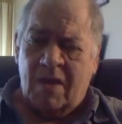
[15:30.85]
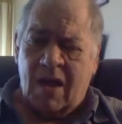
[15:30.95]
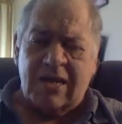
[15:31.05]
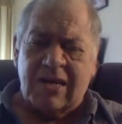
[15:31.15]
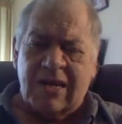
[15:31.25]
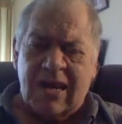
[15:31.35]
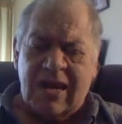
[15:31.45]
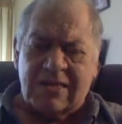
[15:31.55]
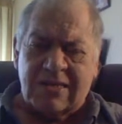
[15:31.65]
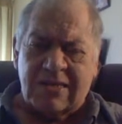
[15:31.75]
I didn't
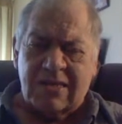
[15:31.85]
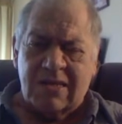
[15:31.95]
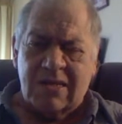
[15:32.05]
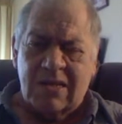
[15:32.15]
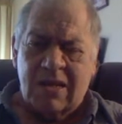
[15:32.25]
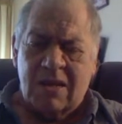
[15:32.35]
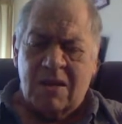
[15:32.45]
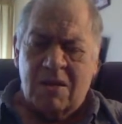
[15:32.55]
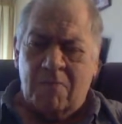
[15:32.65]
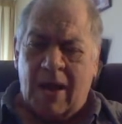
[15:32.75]
dance.
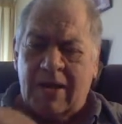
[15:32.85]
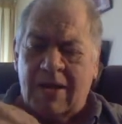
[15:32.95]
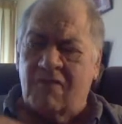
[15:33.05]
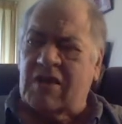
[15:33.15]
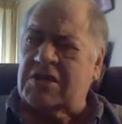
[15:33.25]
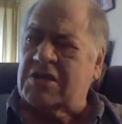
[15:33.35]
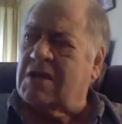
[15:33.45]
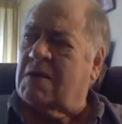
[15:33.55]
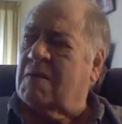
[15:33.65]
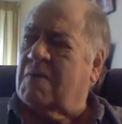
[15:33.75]
By
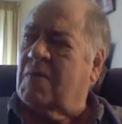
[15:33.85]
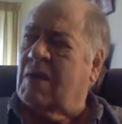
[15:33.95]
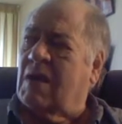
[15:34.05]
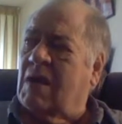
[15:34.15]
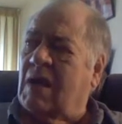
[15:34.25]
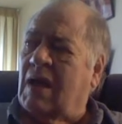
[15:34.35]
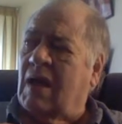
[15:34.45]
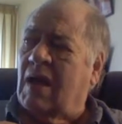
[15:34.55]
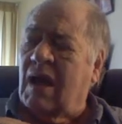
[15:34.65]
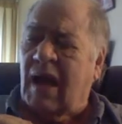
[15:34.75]
conviction,
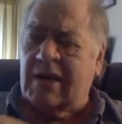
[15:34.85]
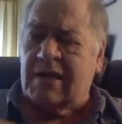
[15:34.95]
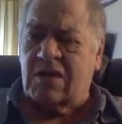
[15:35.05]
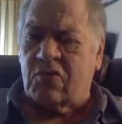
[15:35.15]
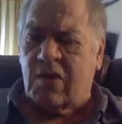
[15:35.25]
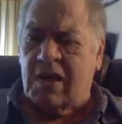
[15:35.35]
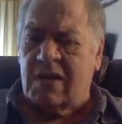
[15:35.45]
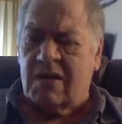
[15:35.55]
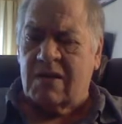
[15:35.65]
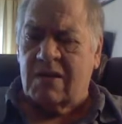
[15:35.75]
I didn't drink.
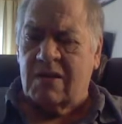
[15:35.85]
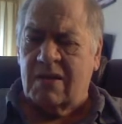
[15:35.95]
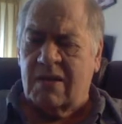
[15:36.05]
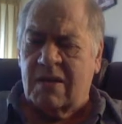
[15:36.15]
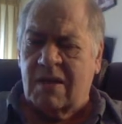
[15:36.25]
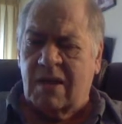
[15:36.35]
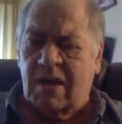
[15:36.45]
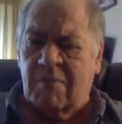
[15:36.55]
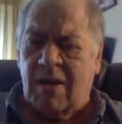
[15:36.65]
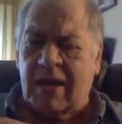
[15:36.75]

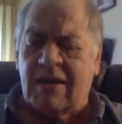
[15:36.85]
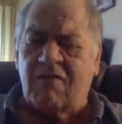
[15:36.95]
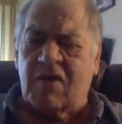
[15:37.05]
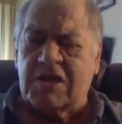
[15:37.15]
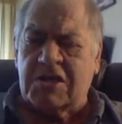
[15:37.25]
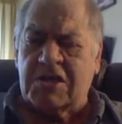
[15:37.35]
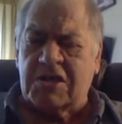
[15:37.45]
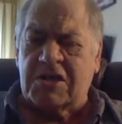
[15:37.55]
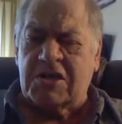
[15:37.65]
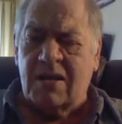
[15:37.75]
And by
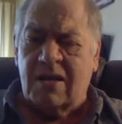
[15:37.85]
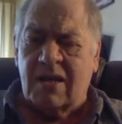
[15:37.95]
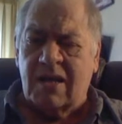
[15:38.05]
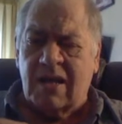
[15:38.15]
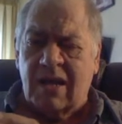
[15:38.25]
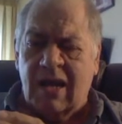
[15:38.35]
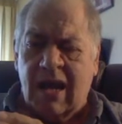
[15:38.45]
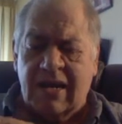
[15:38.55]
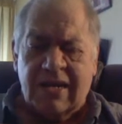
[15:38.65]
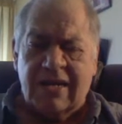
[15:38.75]
conviction,
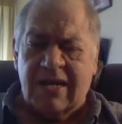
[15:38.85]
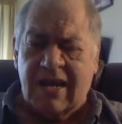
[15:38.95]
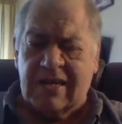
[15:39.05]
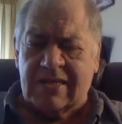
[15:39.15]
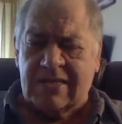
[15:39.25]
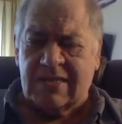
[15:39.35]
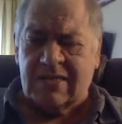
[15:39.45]
I didn't dance.